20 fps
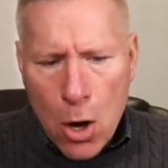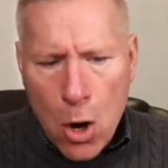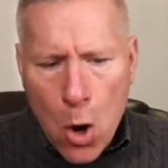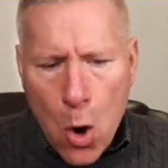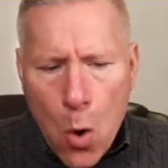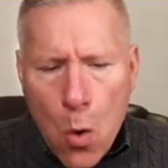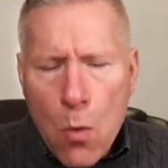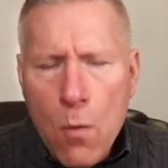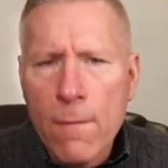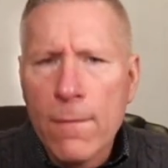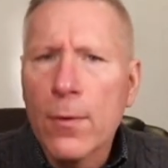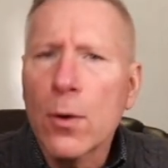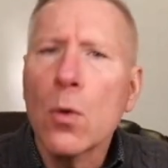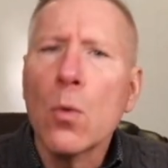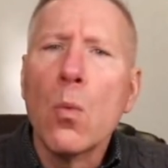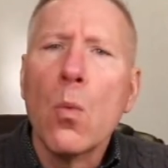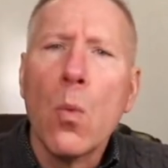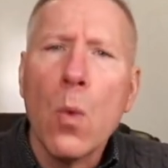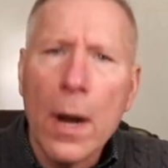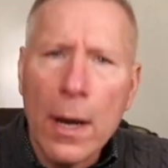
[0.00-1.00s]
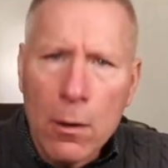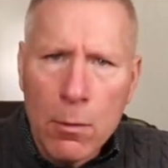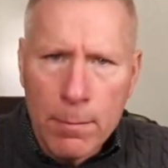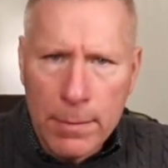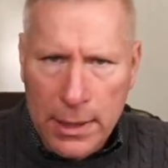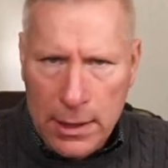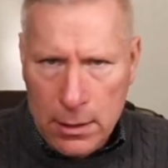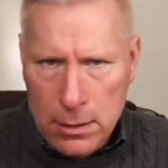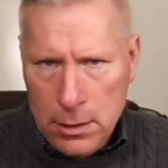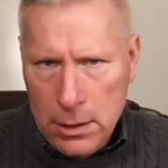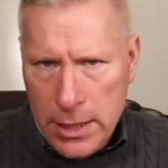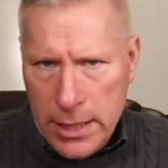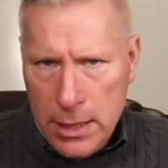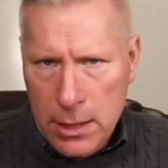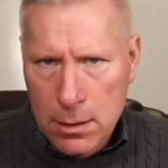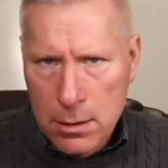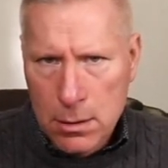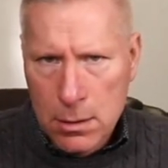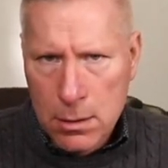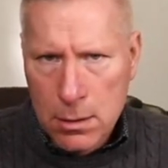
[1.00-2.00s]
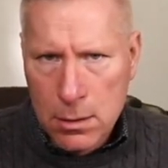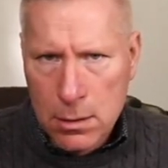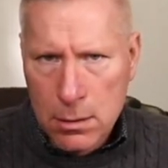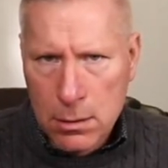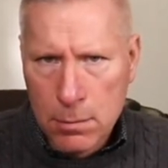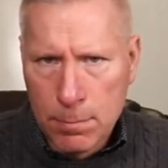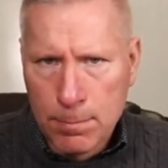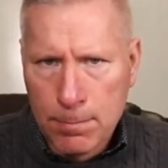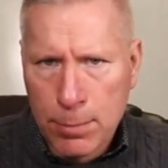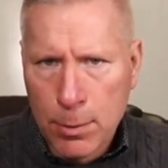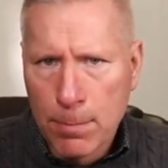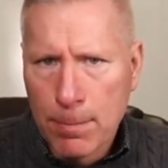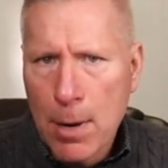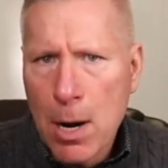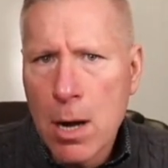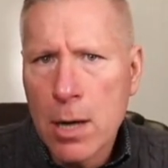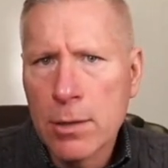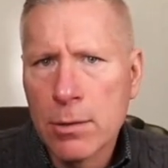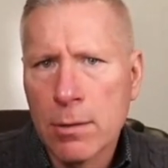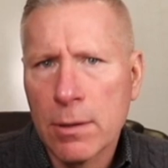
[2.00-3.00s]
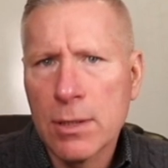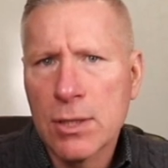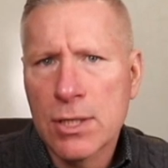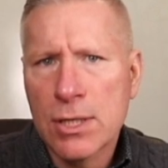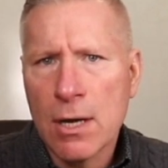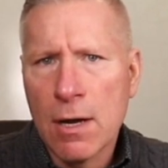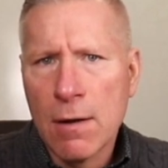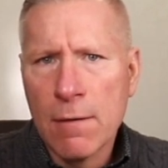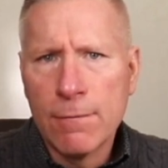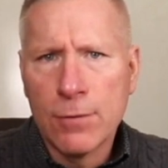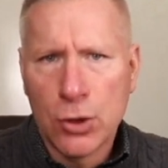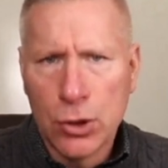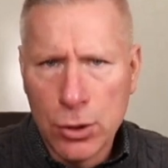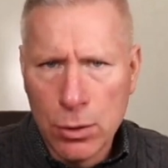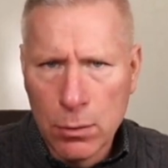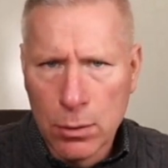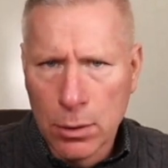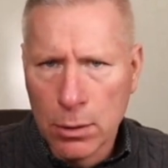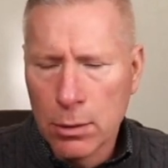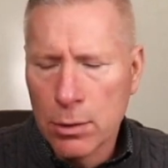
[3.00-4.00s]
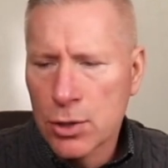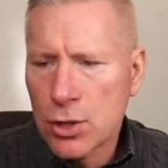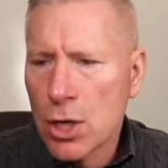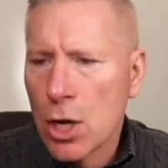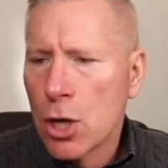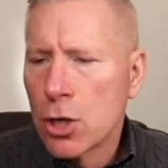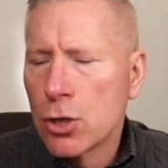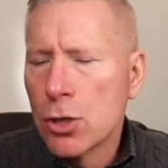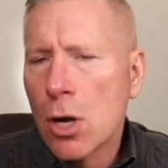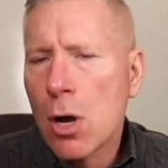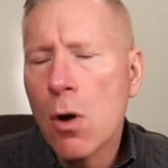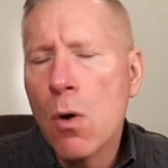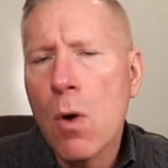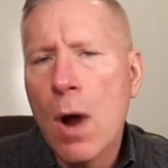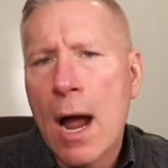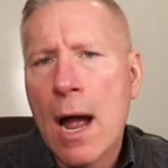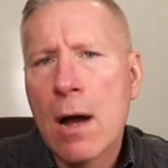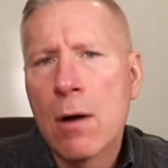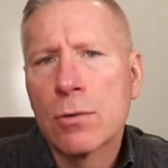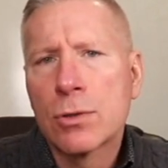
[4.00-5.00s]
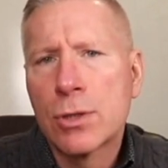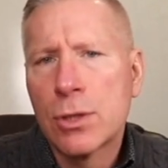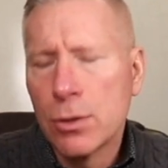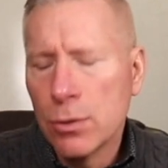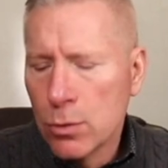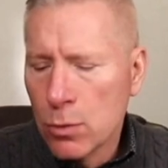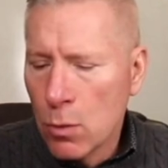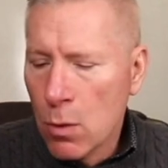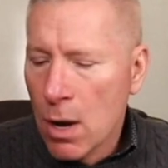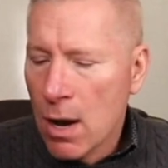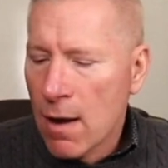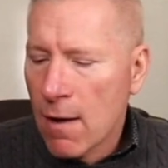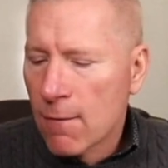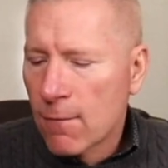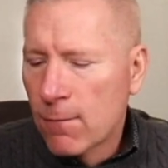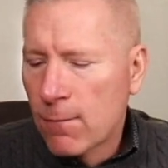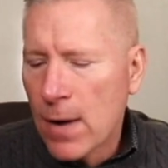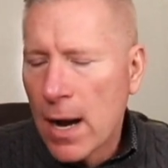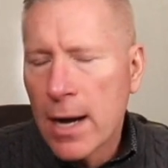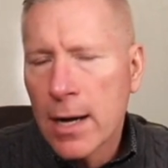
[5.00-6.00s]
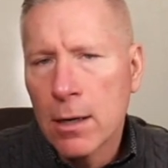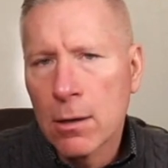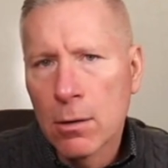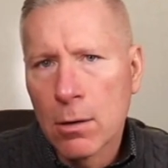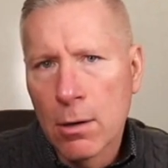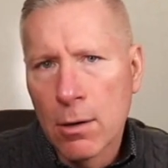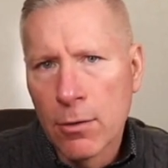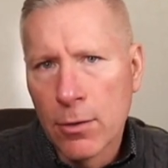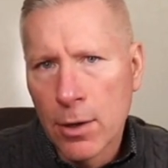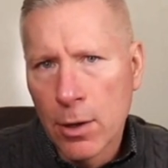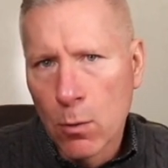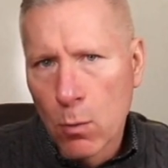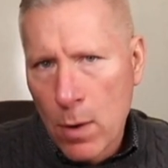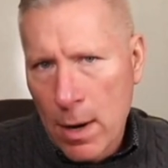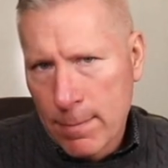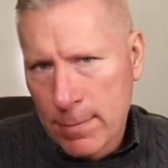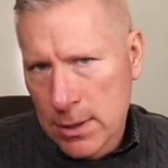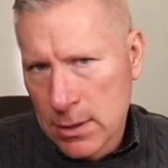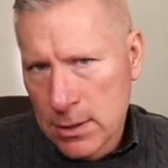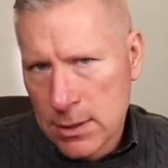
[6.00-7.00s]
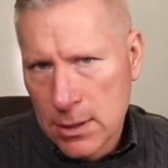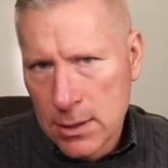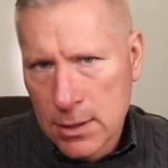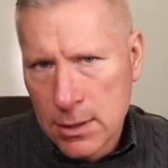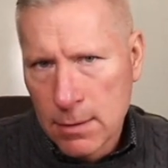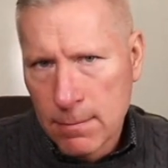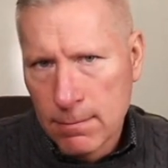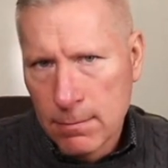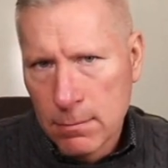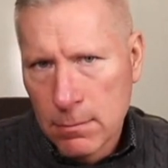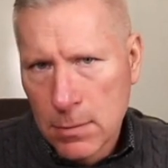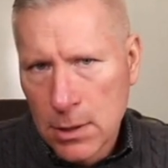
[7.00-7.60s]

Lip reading: overwhelmingly, the preponderance of shooters know how to fire their weapon system.